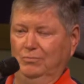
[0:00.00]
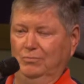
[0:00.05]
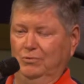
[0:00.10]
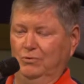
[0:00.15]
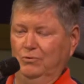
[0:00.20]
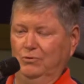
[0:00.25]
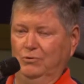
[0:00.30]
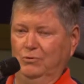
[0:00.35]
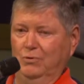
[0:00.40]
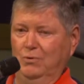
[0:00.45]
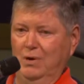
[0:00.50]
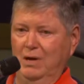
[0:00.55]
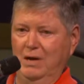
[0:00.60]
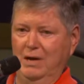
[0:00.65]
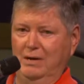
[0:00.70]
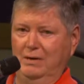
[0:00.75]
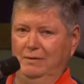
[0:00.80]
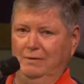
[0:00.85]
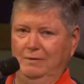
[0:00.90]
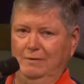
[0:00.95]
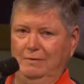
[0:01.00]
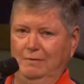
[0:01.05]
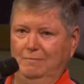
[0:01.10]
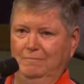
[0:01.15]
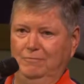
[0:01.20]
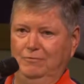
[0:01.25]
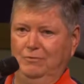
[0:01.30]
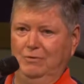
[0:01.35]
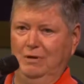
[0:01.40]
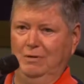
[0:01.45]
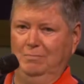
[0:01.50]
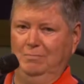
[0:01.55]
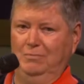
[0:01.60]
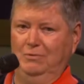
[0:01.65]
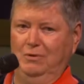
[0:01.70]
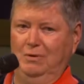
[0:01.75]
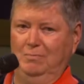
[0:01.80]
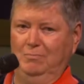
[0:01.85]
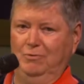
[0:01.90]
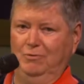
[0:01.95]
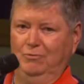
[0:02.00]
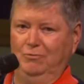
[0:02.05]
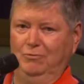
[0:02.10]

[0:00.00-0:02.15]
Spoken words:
could go on. And so I'm